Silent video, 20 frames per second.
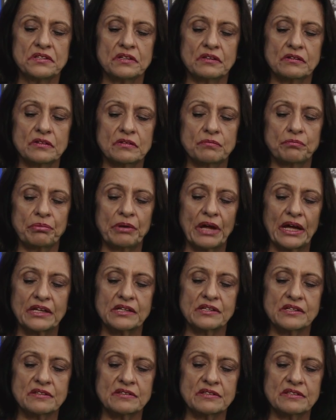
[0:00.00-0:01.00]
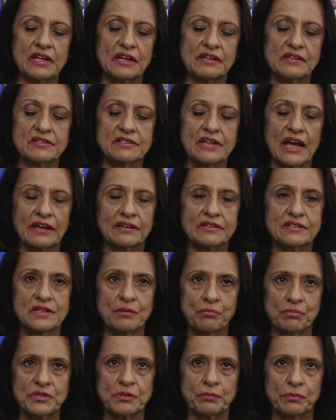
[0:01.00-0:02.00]
a practice that is
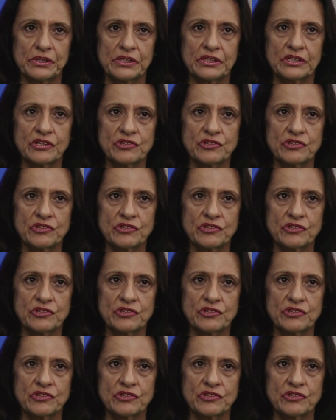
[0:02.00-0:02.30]
acceptable,